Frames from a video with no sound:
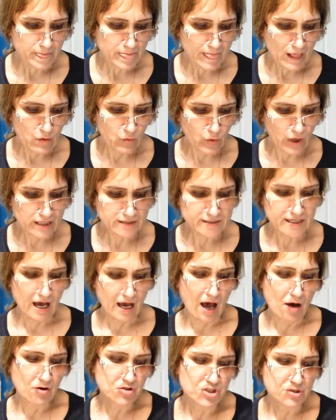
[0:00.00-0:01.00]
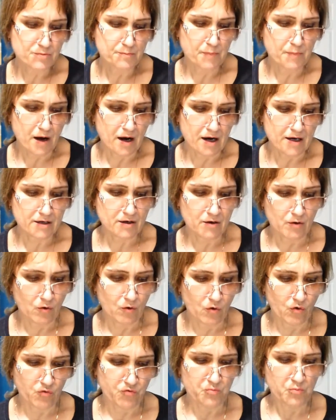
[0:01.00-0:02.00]
While the outer bark
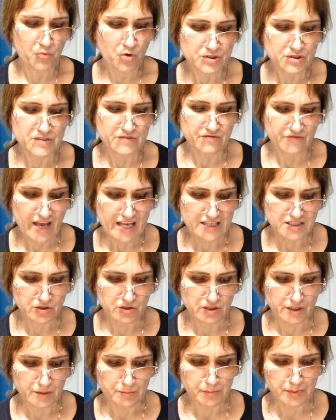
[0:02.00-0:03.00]
of most vascular